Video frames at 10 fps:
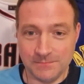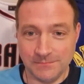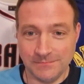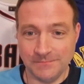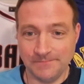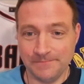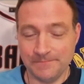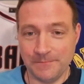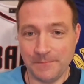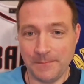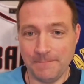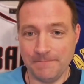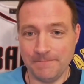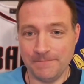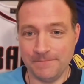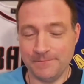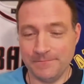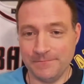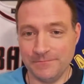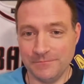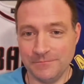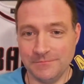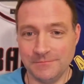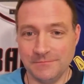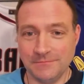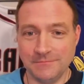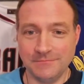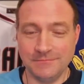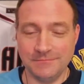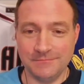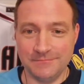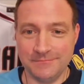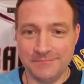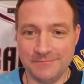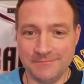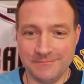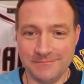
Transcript: (silent)